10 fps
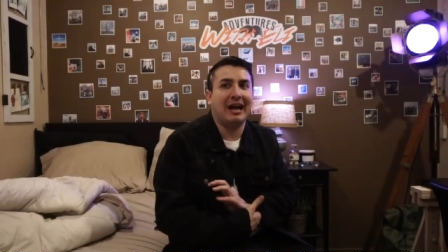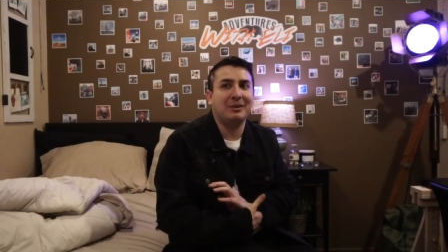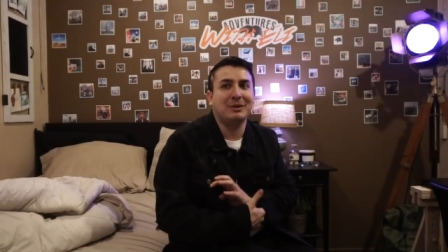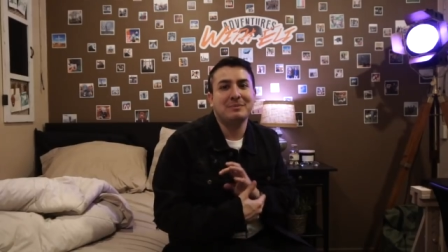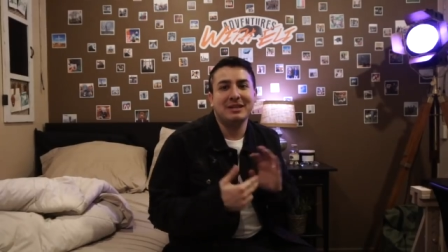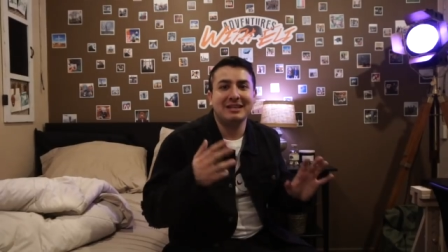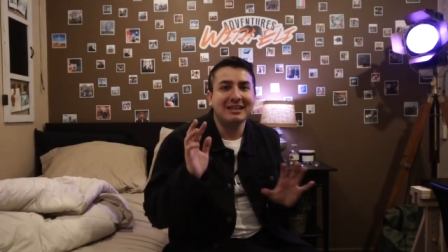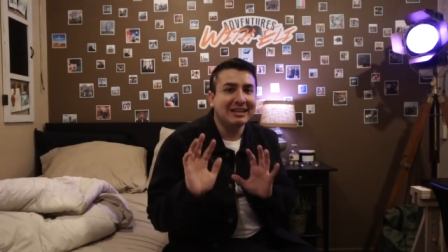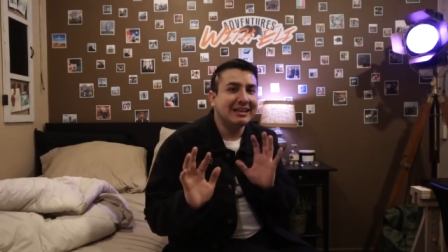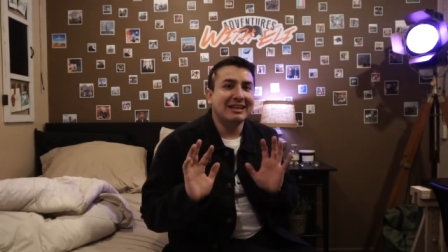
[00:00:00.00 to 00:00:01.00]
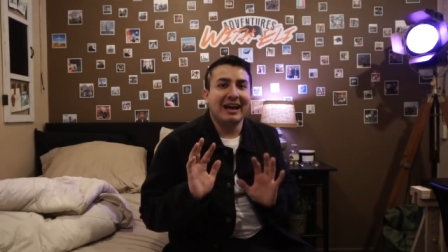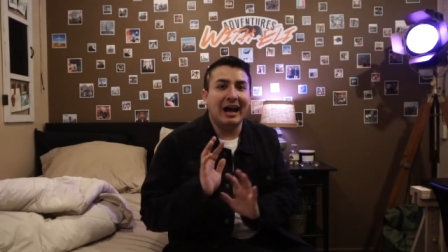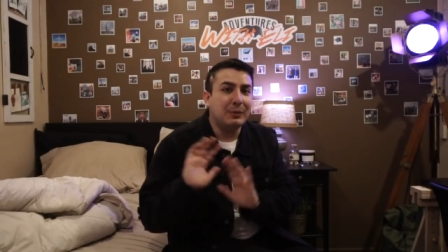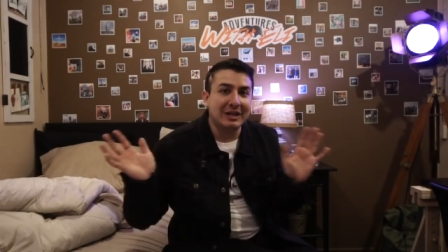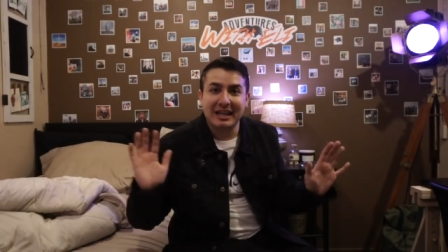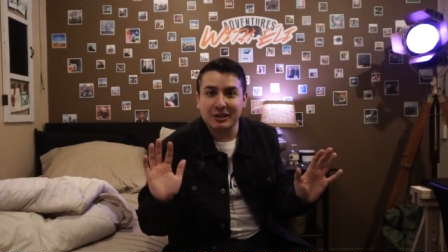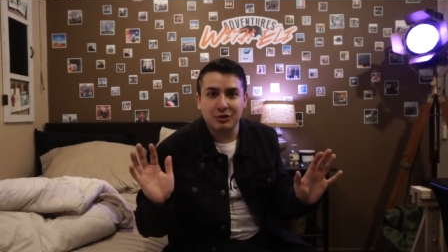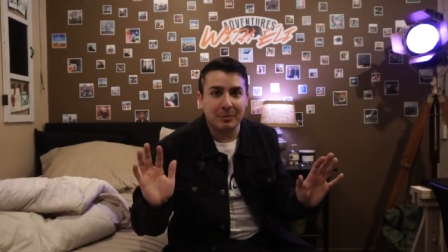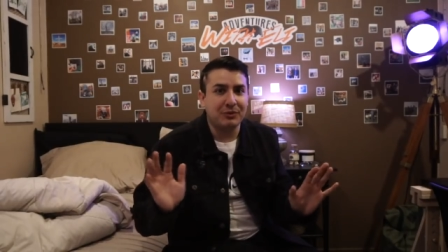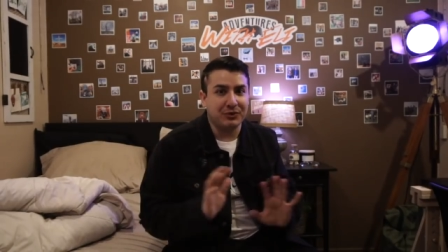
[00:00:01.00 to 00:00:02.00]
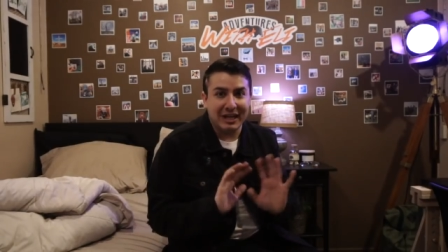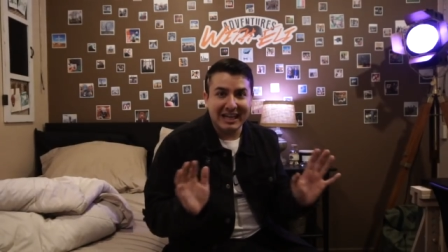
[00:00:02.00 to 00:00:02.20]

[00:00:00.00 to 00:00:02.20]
I don't want to be, I don't want to get in trouble for